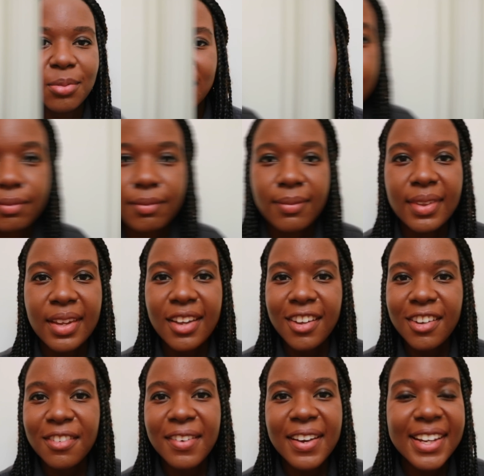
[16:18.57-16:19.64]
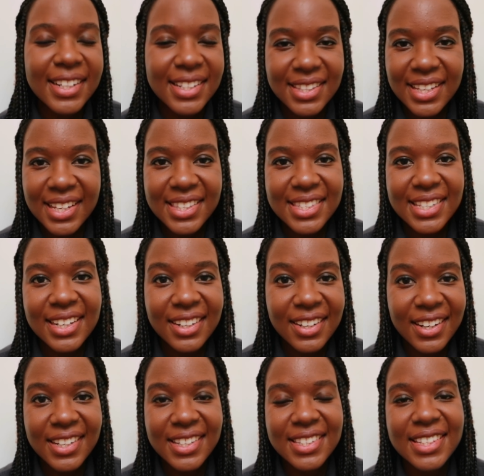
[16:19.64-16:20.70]
Because right, that's it
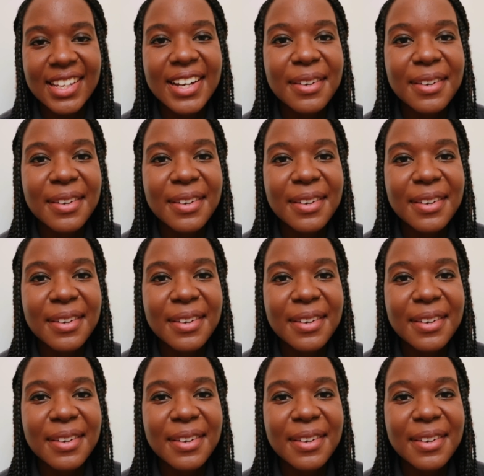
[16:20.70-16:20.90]
guys.